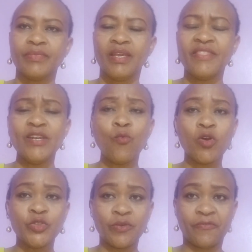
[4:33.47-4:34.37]
Then
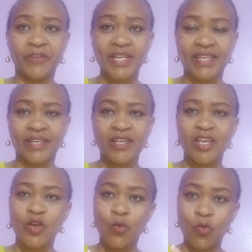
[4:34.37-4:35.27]
what you're feeling
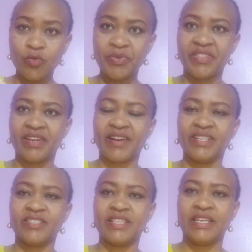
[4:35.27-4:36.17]
could be the
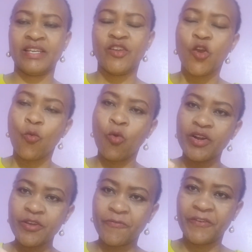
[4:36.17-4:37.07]
right thing. What
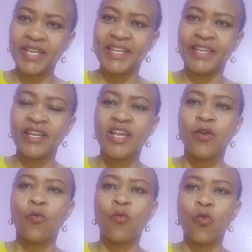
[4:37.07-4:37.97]
you're feeling
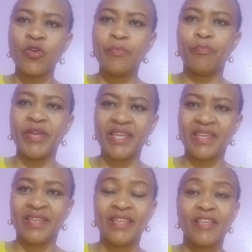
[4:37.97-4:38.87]
could
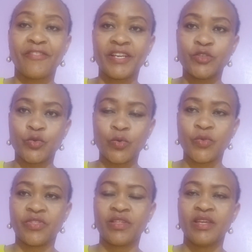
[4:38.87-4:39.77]
be the
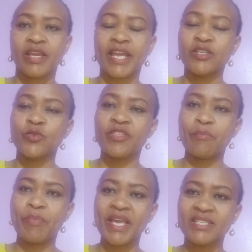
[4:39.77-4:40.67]
truth. And so the
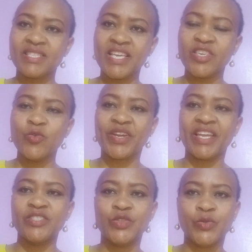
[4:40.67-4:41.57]
best thing you
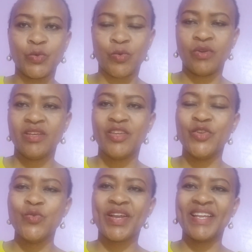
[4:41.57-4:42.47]
can do,
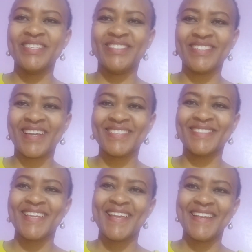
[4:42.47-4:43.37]
you can
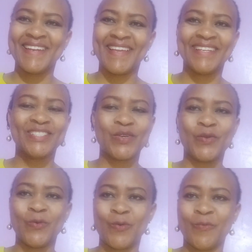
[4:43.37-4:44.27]
just let
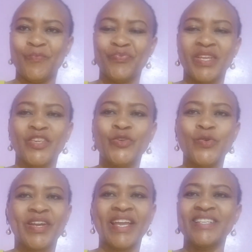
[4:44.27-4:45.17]
go.
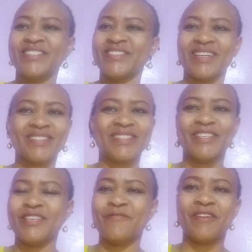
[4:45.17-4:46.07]
You can
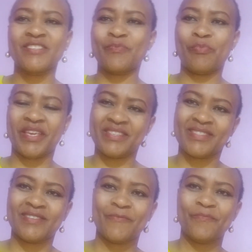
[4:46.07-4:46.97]
just give a space.